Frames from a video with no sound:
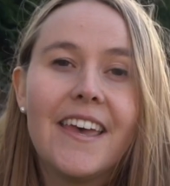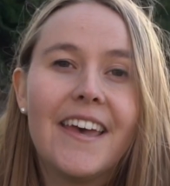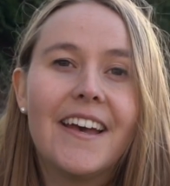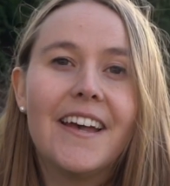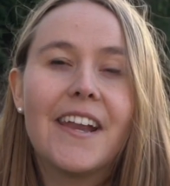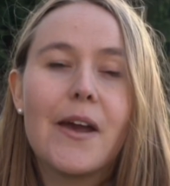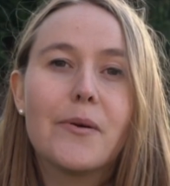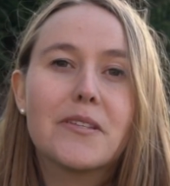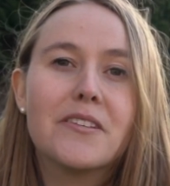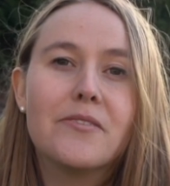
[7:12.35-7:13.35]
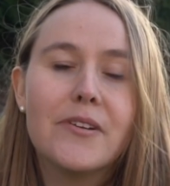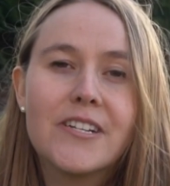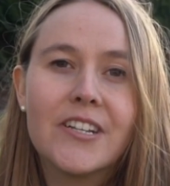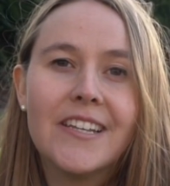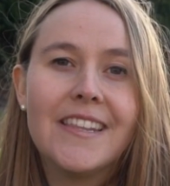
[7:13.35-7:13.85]
And I wasn't
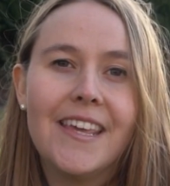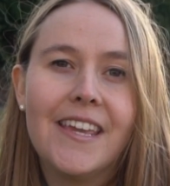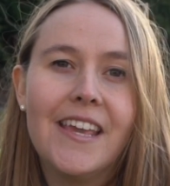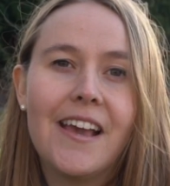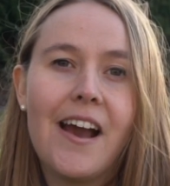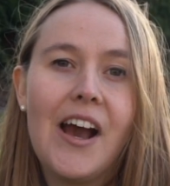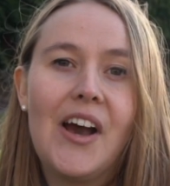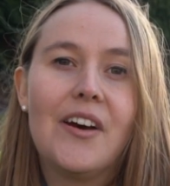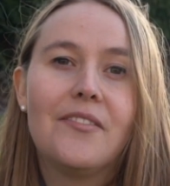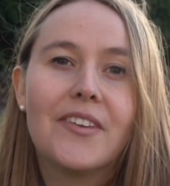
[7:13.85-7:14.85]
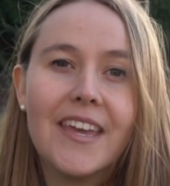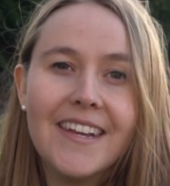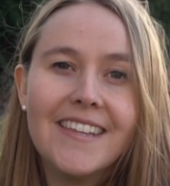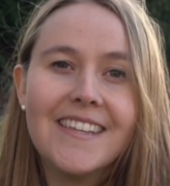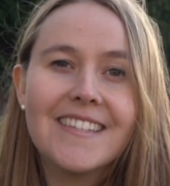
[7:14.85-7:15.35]
originally thinking of
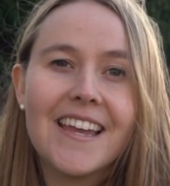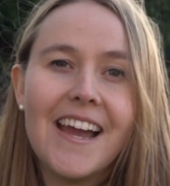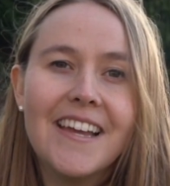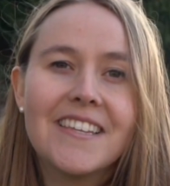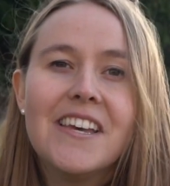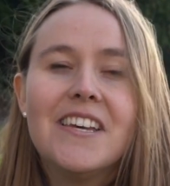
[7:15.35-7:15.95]
getting these guys